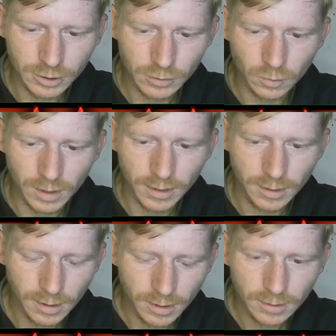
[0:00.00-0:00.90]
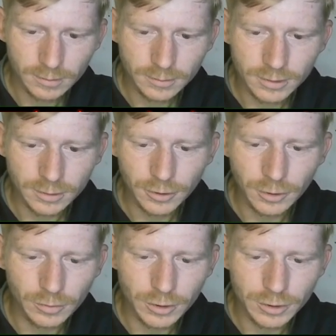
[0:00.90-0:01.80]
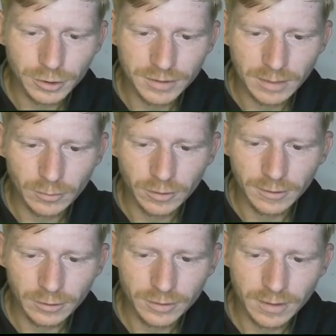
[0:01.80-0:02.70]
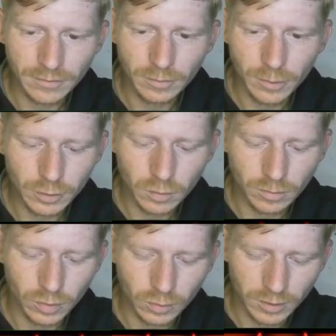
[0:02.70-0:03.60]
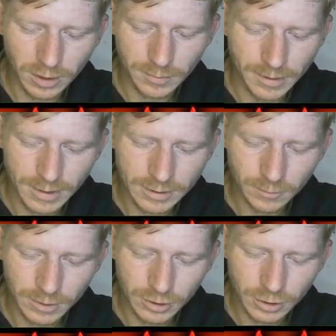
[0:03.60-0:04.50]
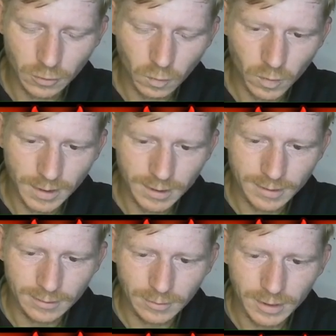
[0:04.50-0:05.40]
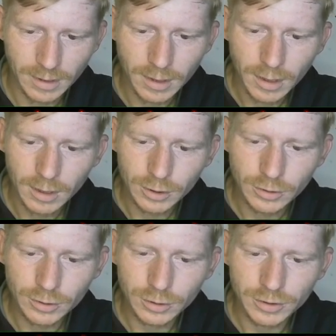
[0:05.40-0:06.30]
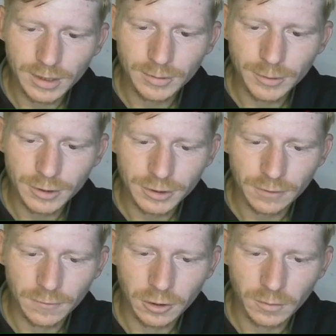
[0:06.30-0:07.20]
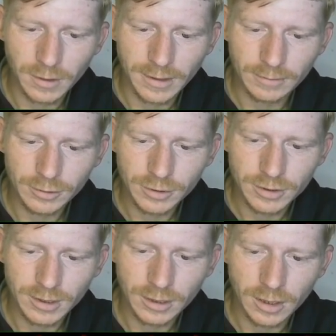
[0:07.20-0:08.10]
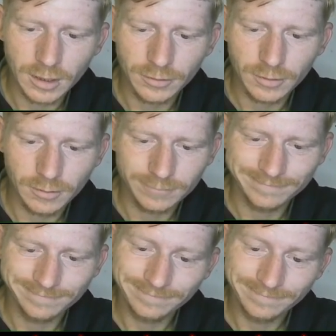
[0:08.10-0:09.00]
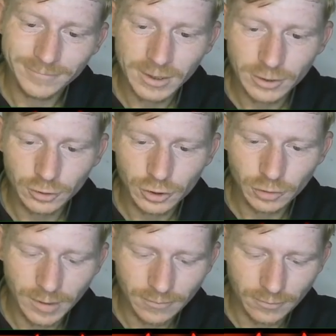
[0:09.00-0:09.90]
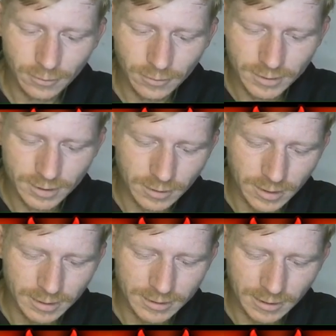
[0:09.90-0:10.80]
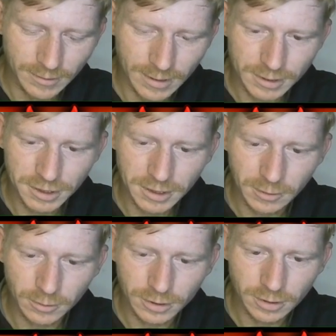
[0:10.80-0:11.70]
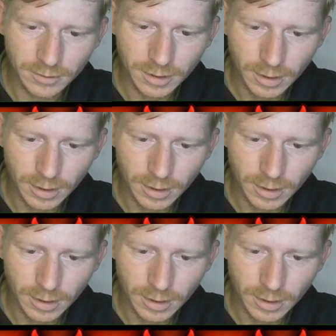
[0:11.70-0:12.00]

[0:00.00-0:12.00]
just wait. He's got no merge twos anymore. He does have the merge one portal keeper there, so we're just going to wait a little bit, just till he merges off a couple of them, just till he can't. Mm, that's not too bad for us. Let's go ahead and see if we can get a cheeky one, shall we?